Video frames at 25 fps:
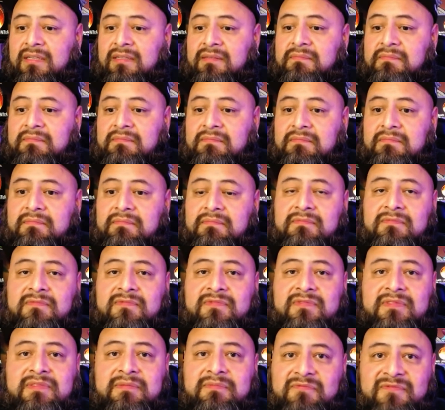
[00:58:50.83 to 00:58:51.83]
mm,
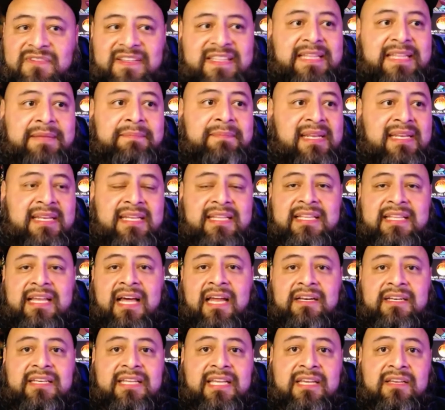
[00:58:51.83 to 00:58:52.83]
fifty million
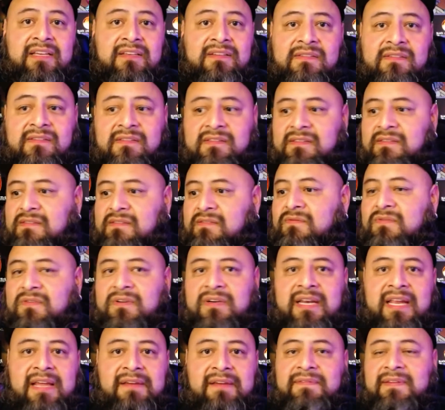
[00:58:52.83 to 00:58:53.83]
dollar deals for
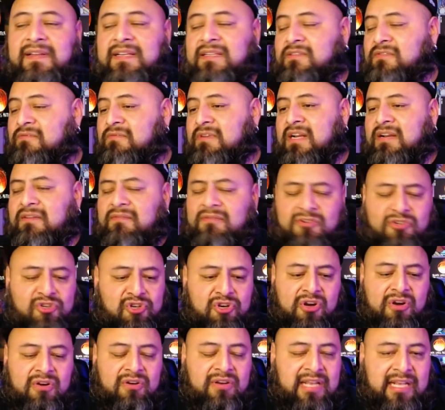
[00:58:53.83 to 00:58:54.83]
Netflix or whatever.
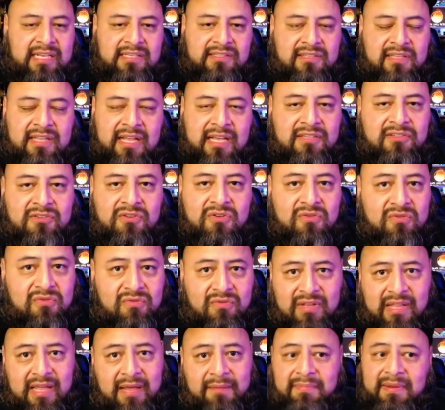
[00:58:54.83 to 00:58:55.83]
Sure, that's that's
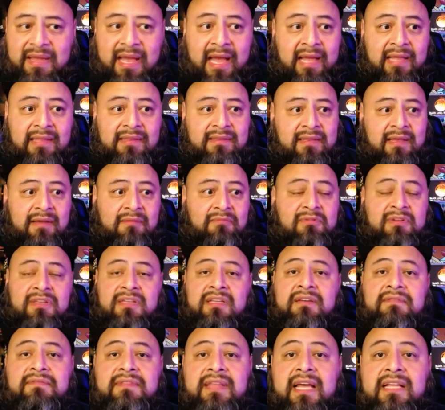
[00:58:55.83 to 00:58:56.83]
cool. I, I, I would
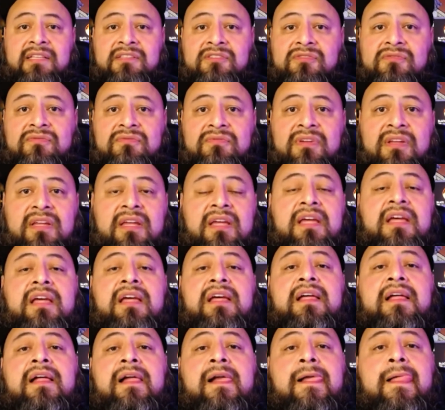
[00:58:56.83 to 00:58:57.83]
love that too.
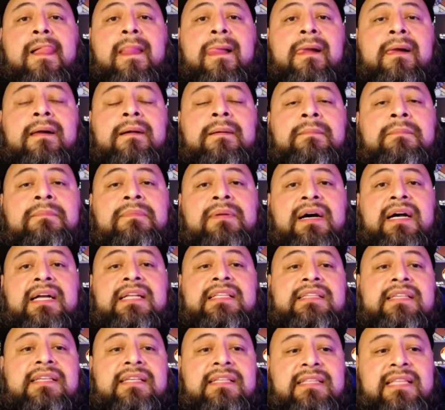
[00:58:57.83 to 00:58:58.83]

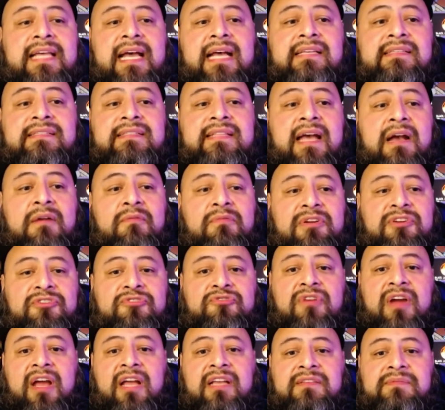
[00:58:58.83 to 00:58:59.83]
But that's not what
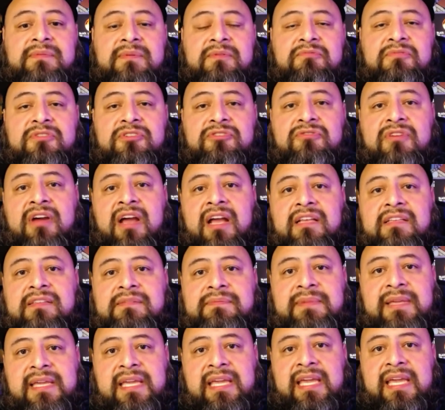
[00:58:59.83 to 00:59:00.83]
drives me. What drives
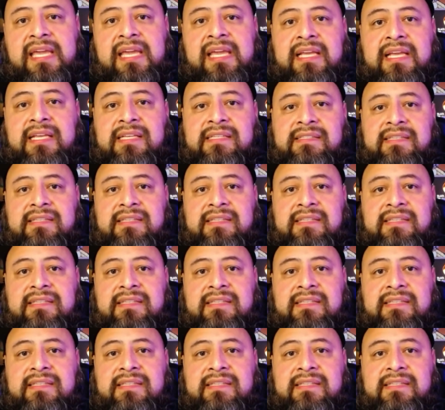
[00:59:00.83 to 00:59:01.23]
me is